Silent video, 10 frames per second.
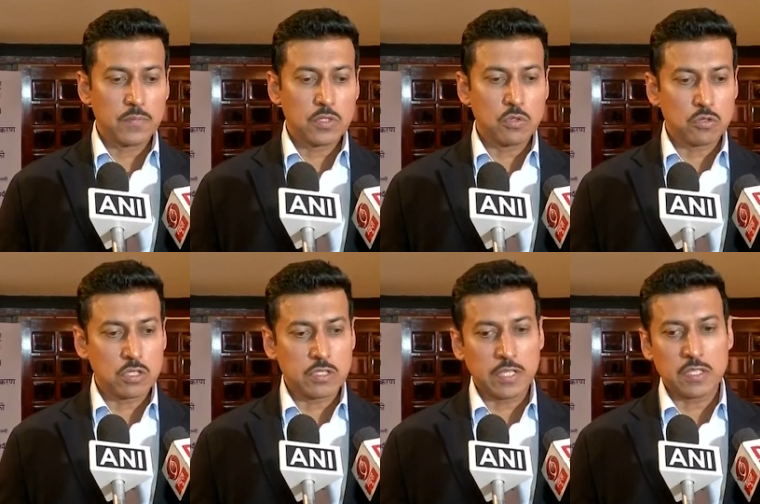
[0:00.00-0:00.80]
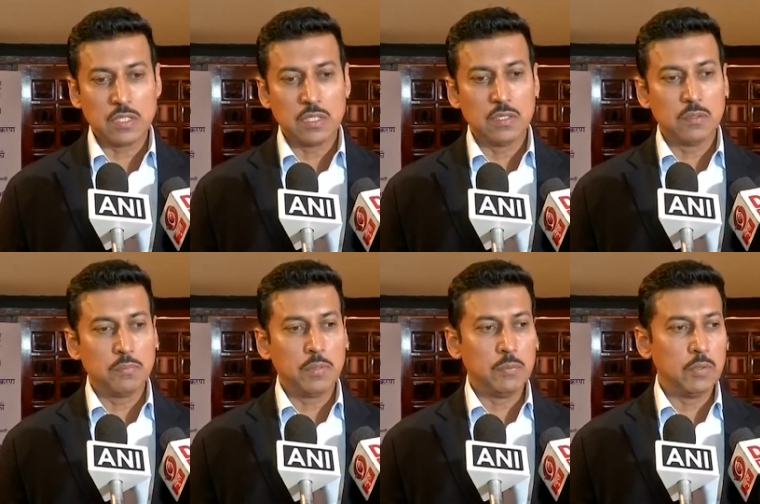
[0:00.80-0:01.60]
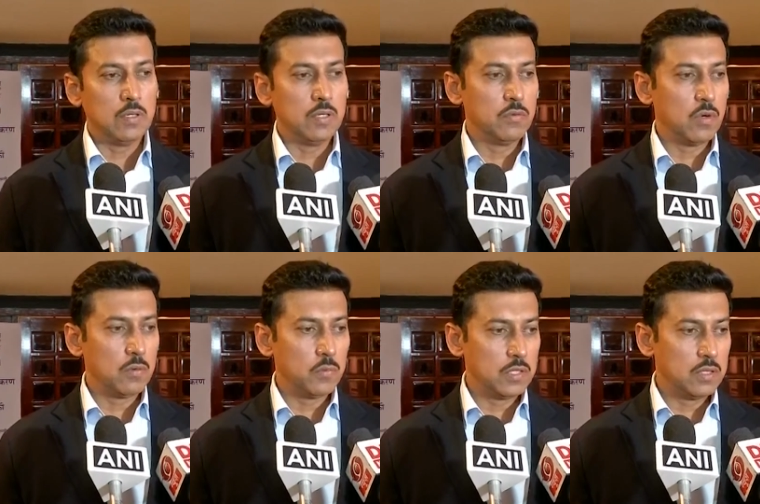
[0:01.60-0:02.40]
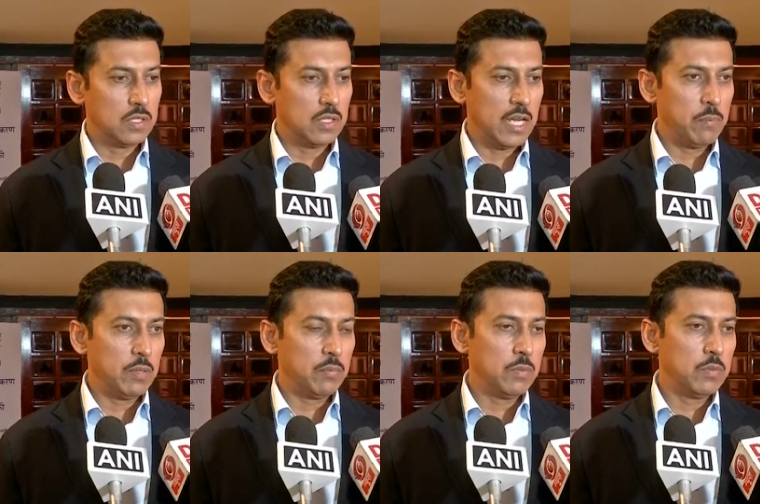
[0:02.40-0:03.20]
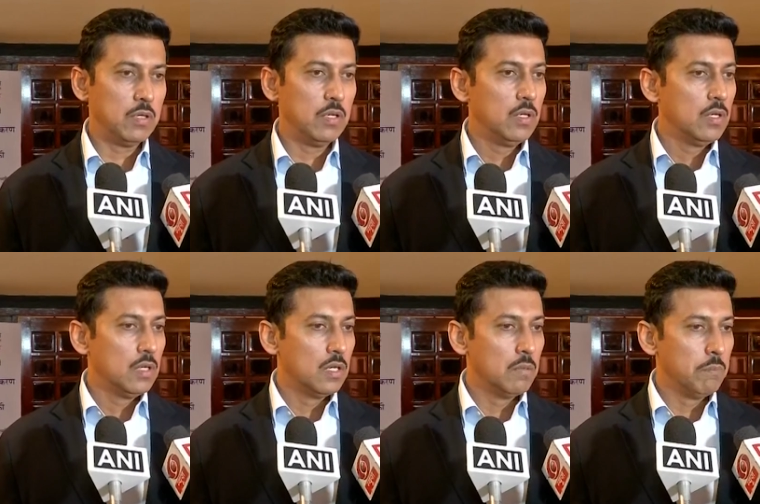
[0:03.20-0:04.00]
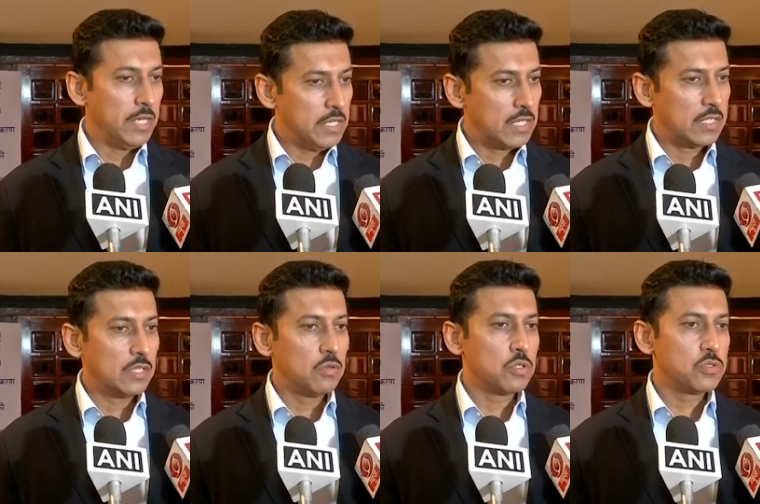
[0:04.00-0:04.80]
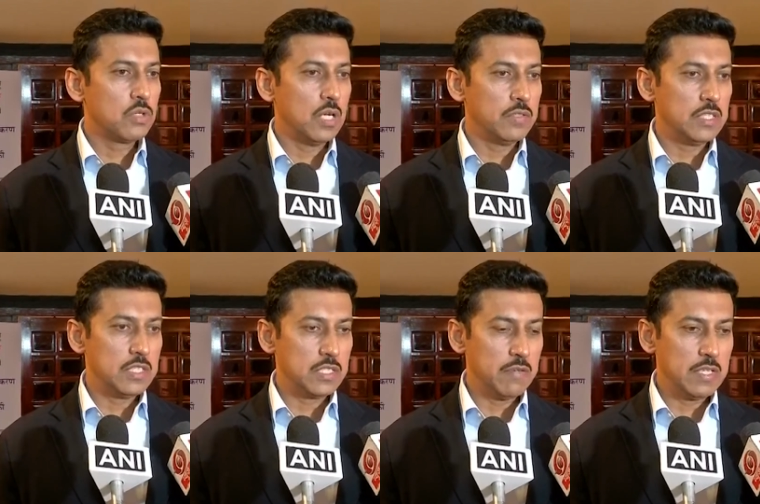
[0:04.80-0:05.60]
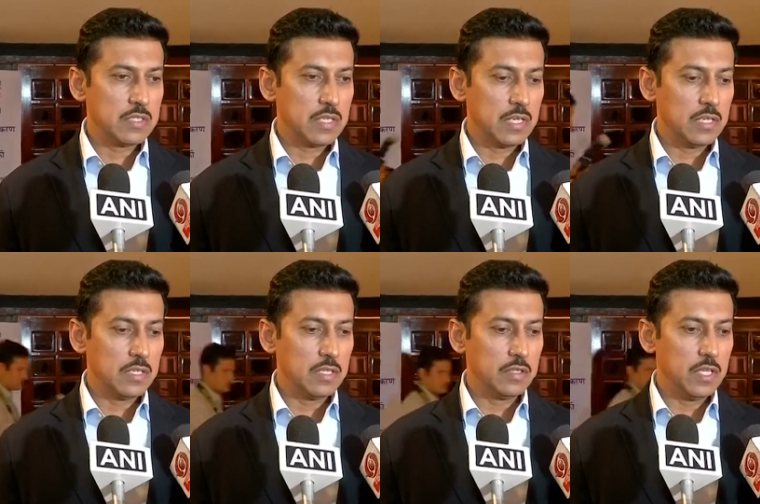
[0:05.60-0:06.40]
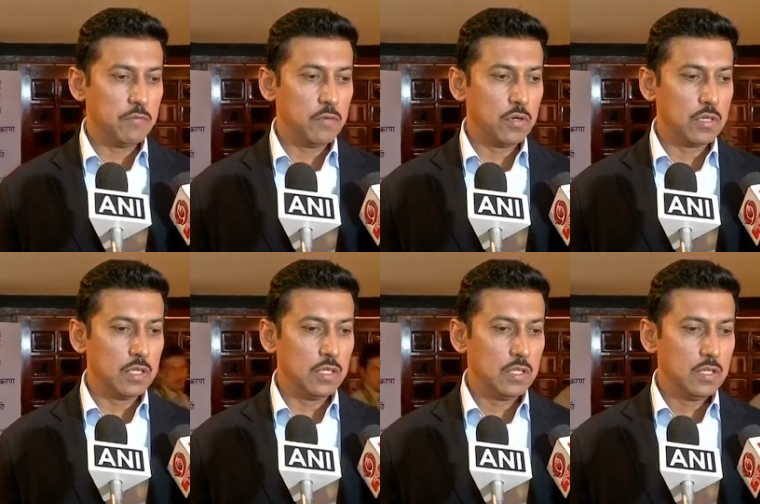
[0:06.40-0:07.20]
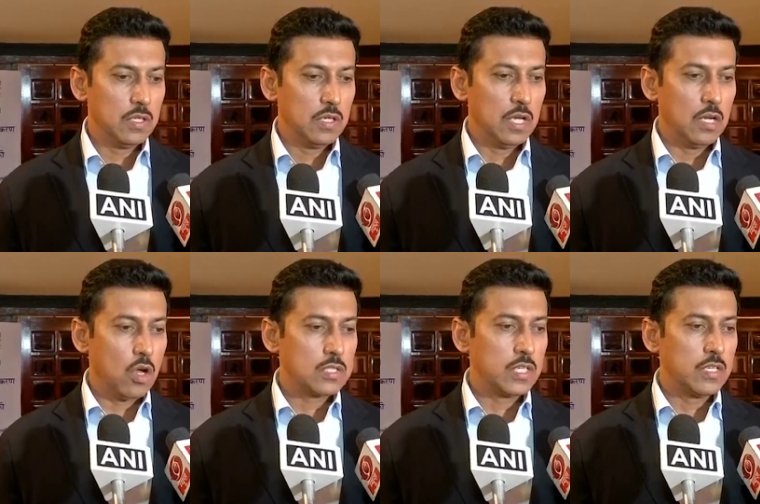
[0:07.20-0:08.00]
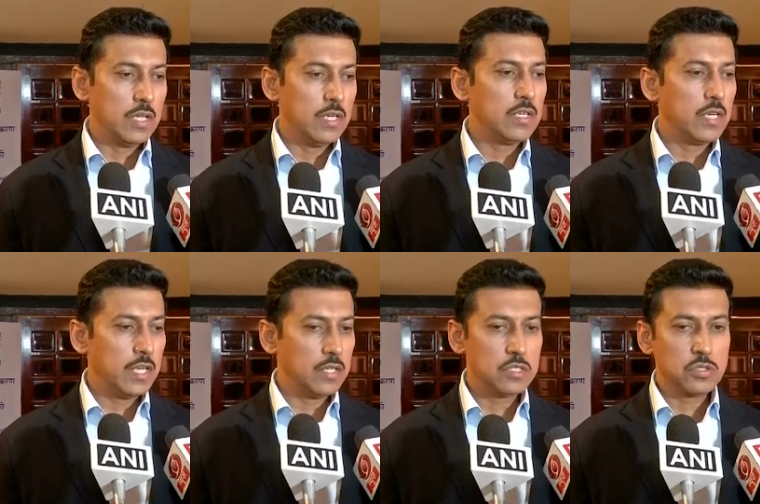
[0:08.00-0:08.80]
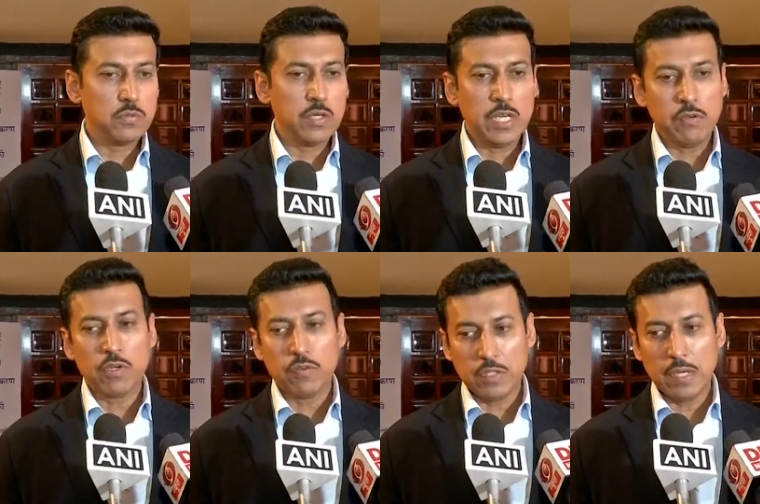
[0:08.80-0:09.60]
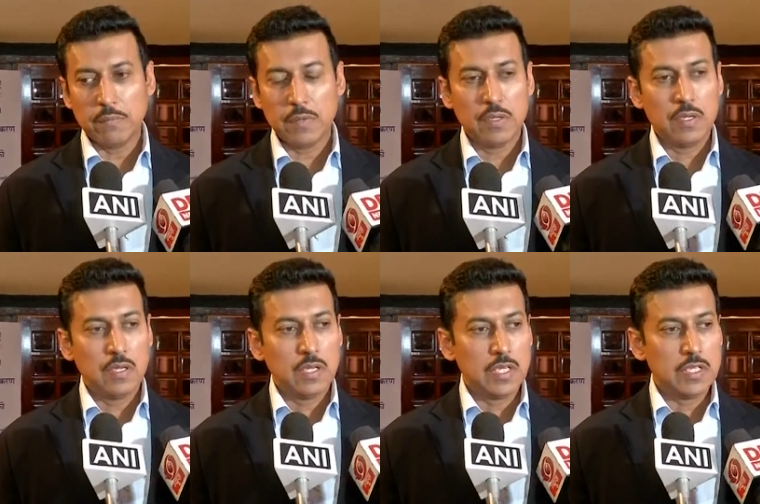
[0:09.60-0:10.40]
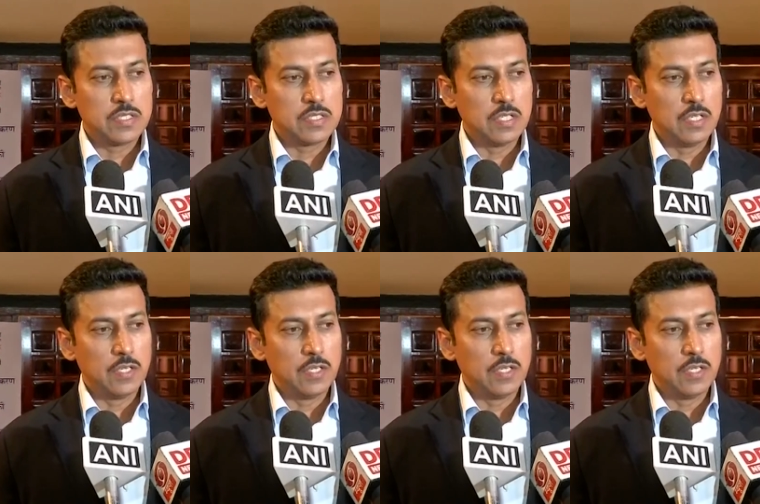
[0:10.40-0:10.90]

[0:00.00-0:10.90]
social sector people involved with helping people, media that goes to cover these events, and therefore a loss incurring to any one of them is